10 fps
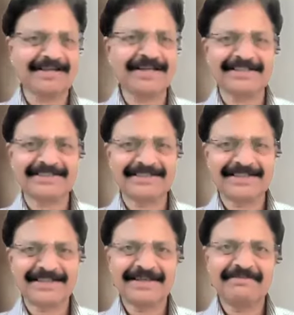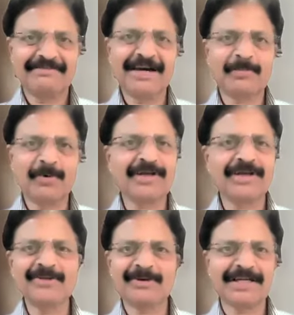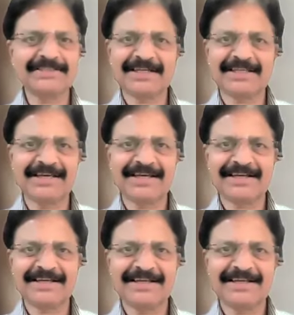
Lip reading: cortex, where motor neurons are there,